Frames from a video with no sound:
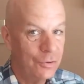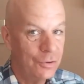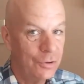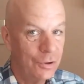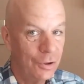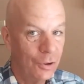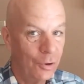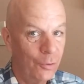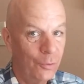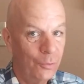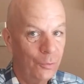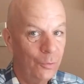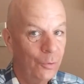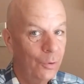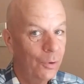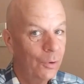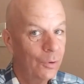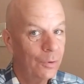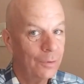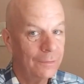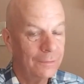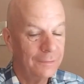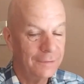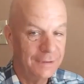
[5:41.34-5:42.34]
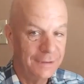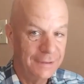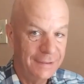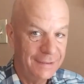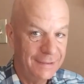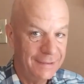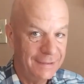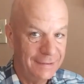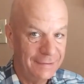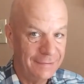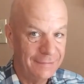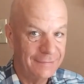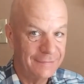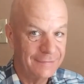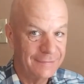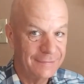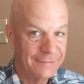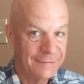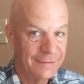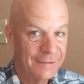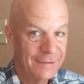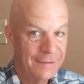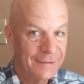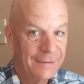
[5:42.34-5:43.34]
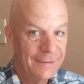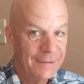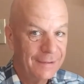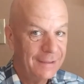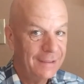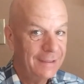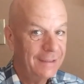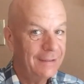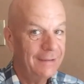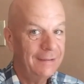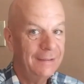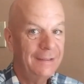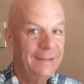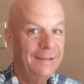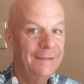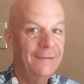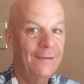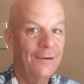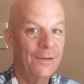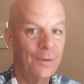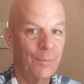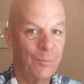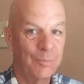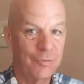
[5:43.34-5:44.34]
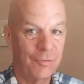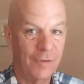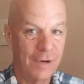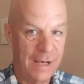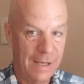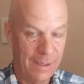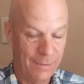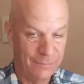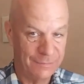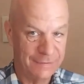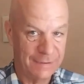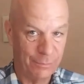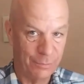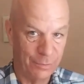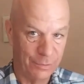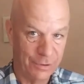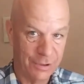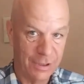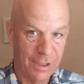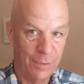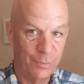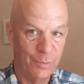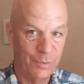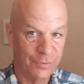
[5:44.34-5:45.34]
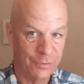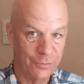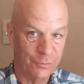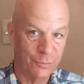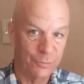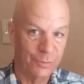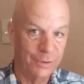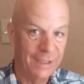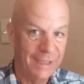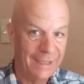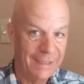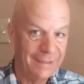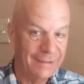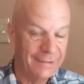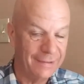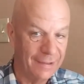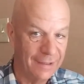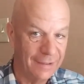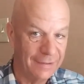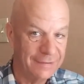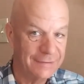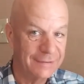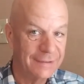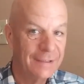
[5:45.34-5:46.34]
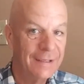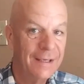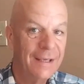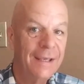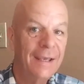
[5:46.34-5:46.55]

no needs. He didn't need all the problems that would come with creating us,